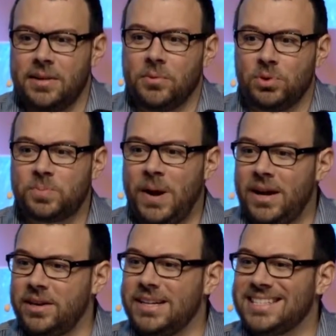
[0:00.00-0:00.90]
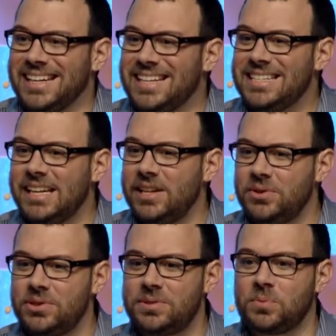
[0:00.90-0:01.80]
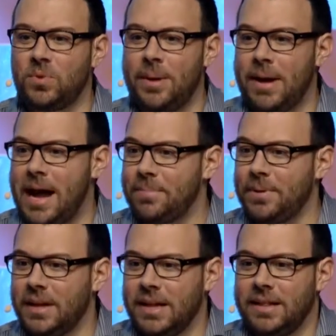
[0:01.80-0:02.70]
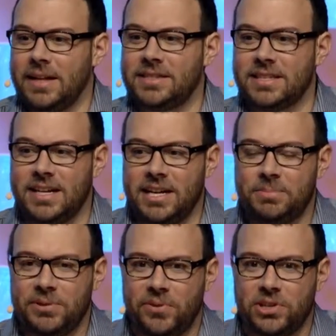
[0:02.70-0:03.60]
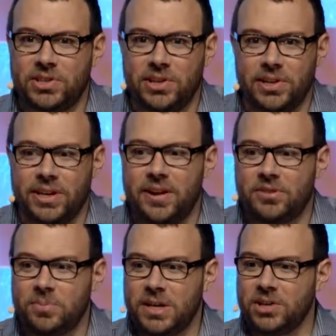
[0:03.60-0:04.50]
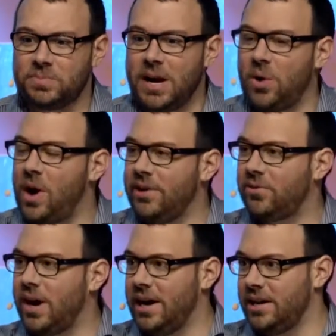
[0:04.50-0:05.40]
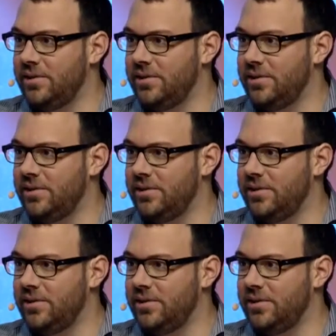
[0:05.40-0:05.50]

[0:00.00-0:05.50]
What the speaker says: Respond is an easy-to-use web app that's designed to be versatile enough to be used by a wide variety of